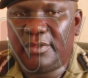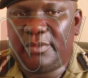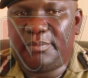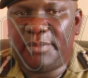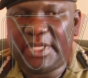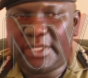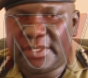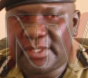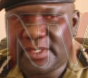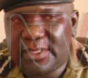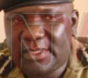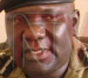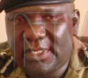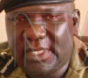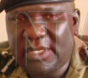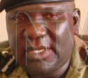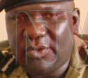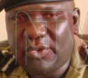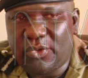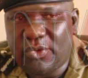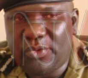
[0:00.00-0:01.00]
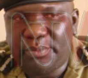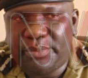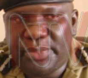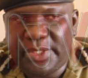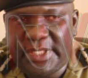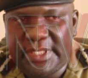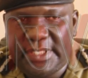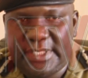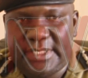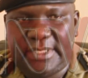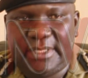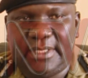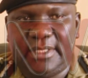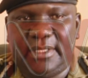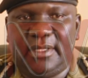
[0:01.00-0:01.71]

makes it now complete,